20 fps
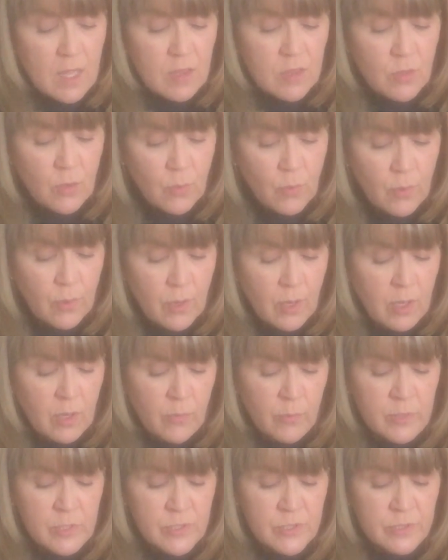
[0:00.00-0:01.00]
The
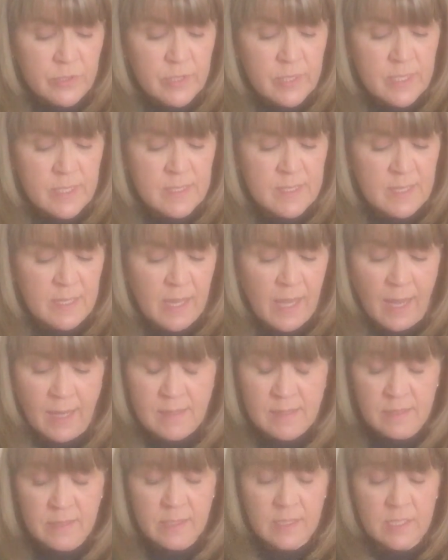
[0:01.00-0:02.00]
original is in
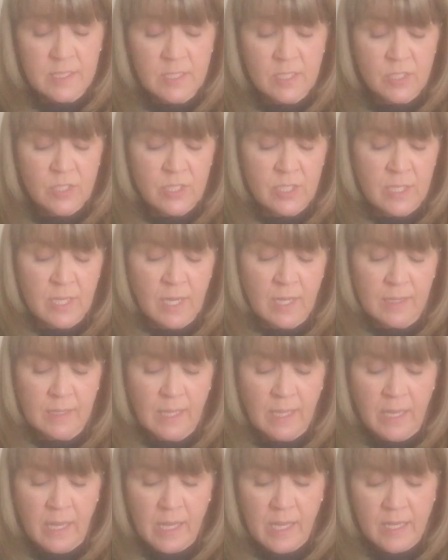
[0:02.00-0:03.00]
excellent condition,
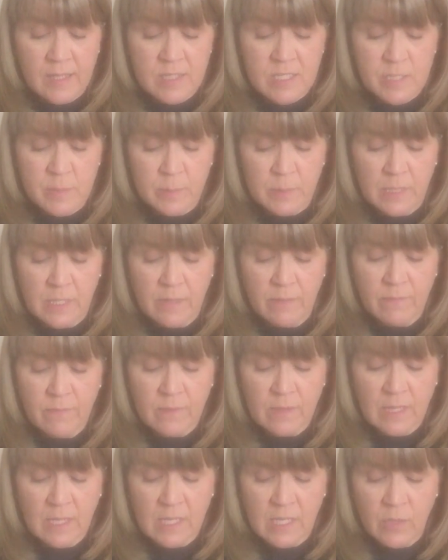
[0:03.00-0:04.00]
leading us to believe
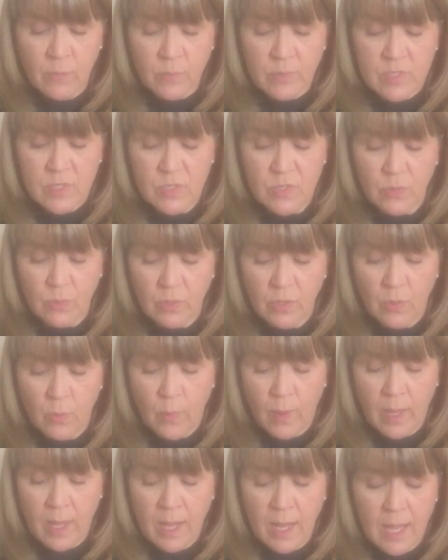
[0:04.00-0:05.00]
that it was stored
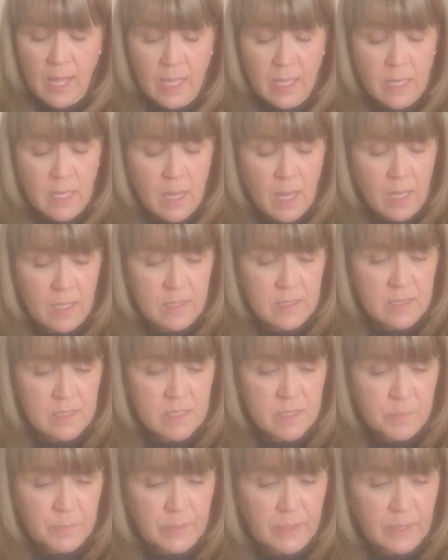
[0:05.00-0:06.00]
away and not
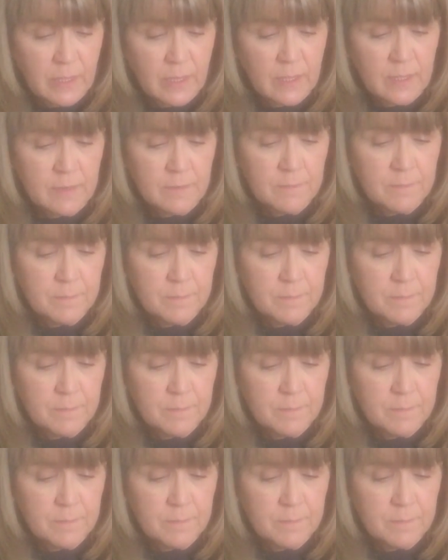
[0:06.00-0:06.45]
displayed."